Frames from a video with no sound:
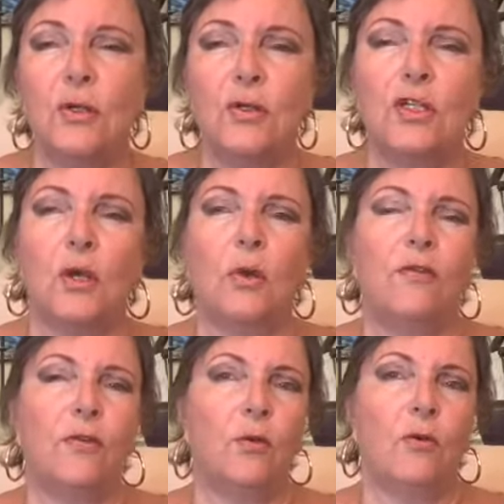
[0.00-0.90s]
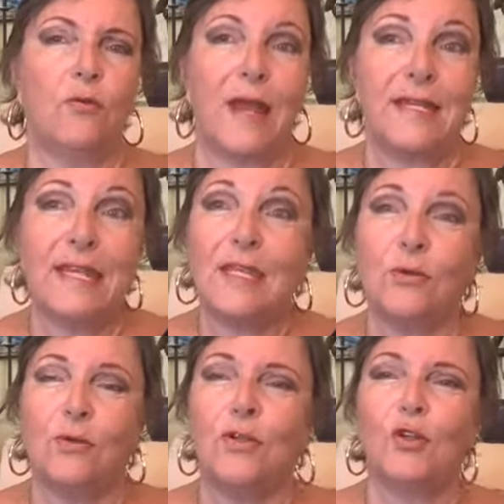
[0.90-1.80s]
So if you are ready, you
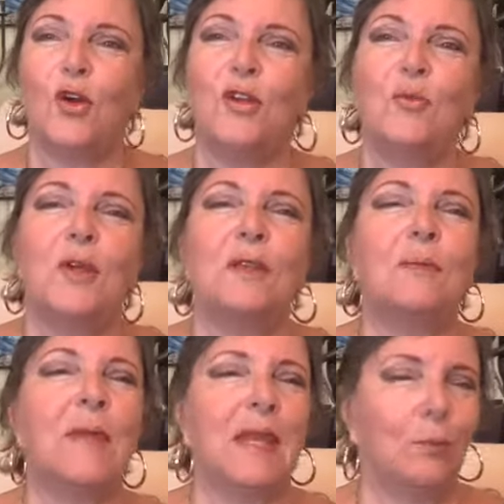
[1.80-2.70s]
can join with me.